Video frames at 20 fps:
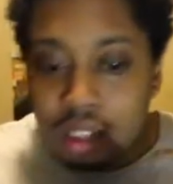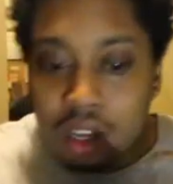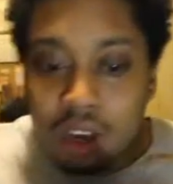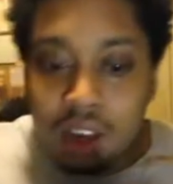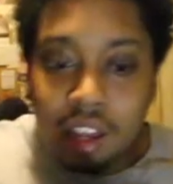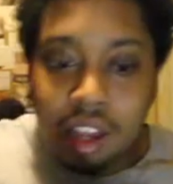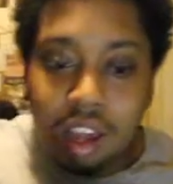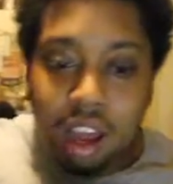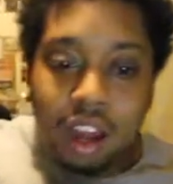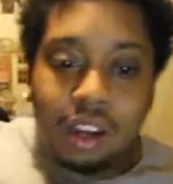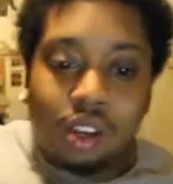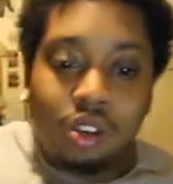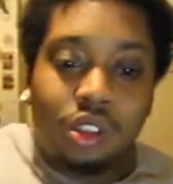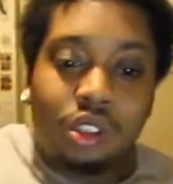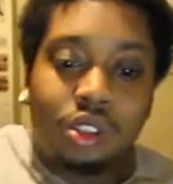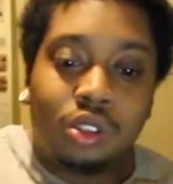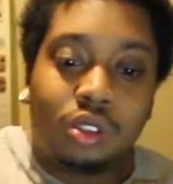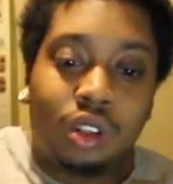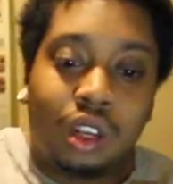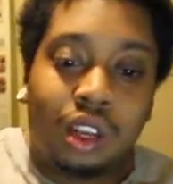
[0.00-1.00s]
Like, I know
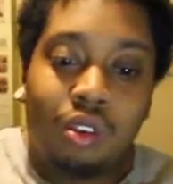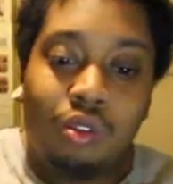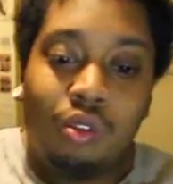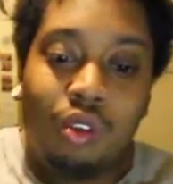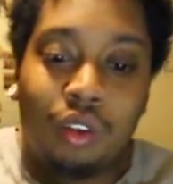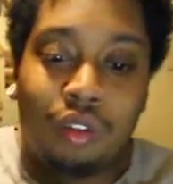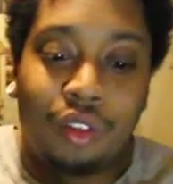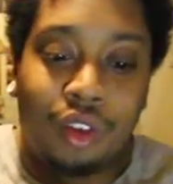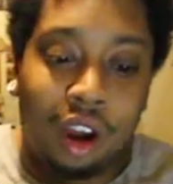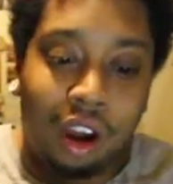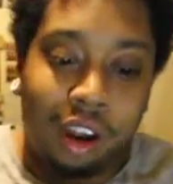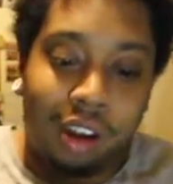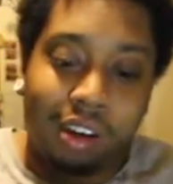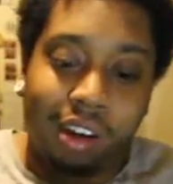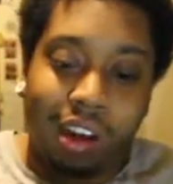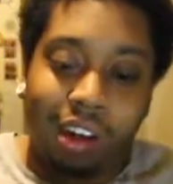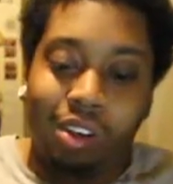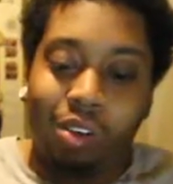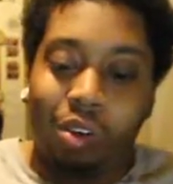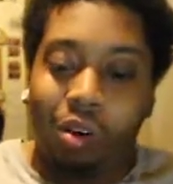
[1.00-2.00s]
this is like a rough guide.
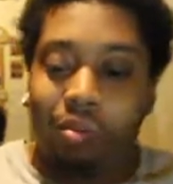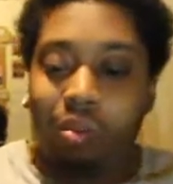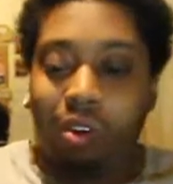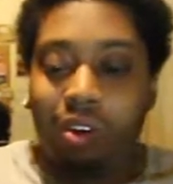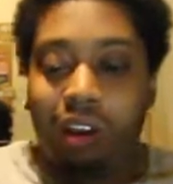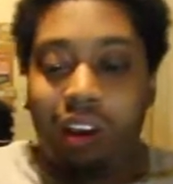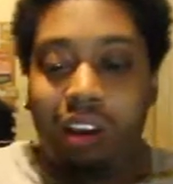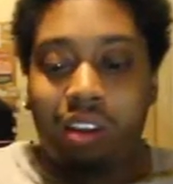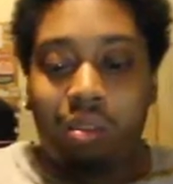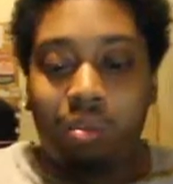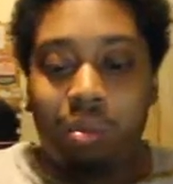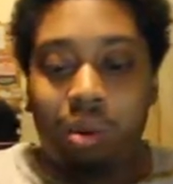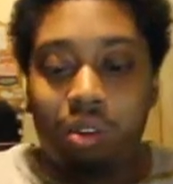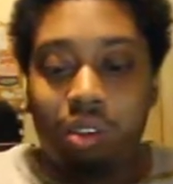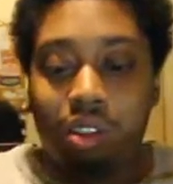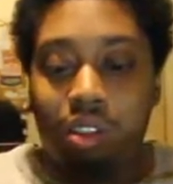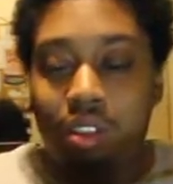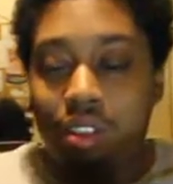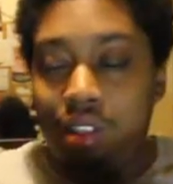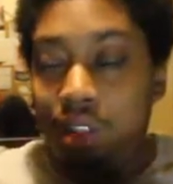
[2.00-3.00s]
I know I'm not like the
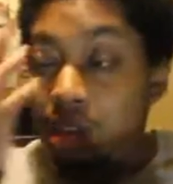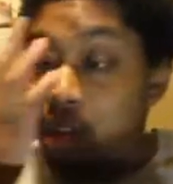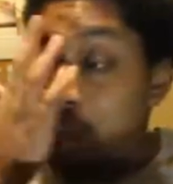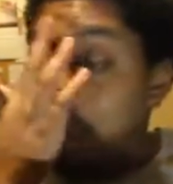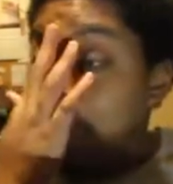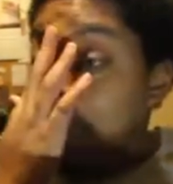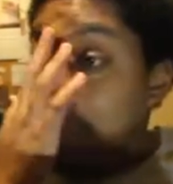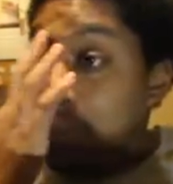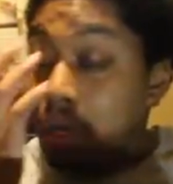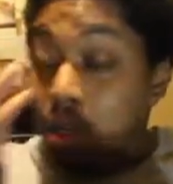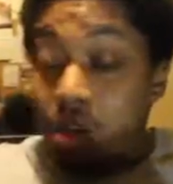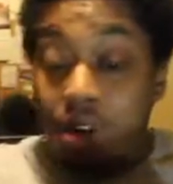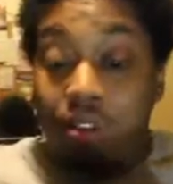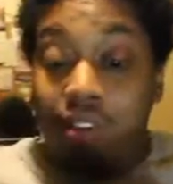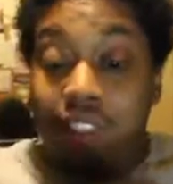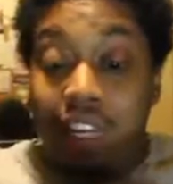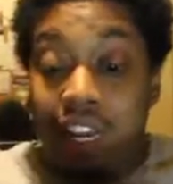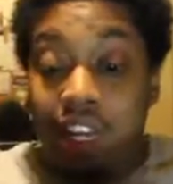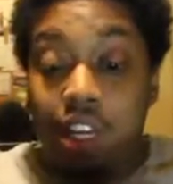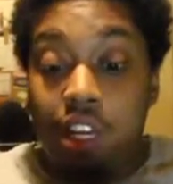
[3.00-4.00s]
most, you know,
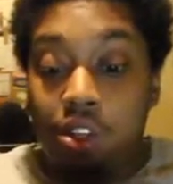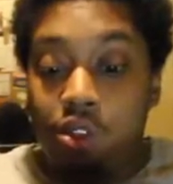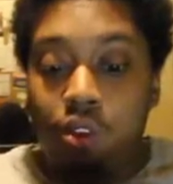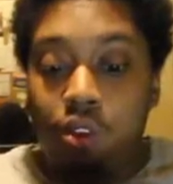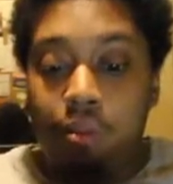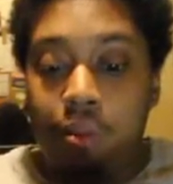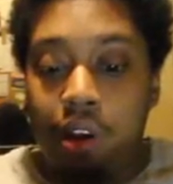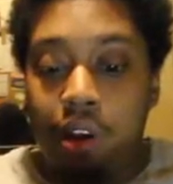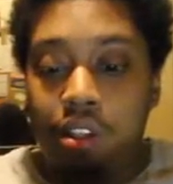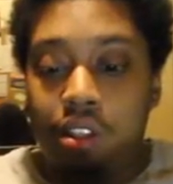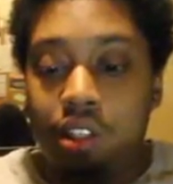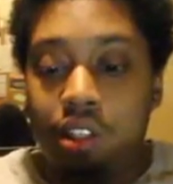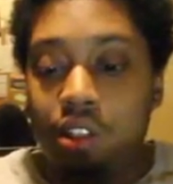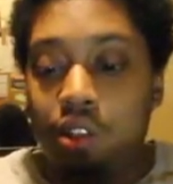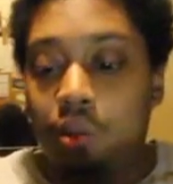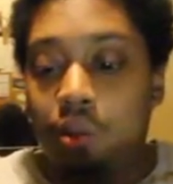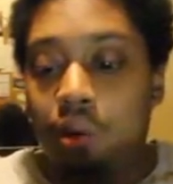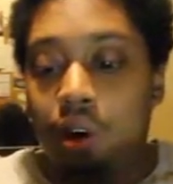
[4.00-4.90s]
techie sort of person in the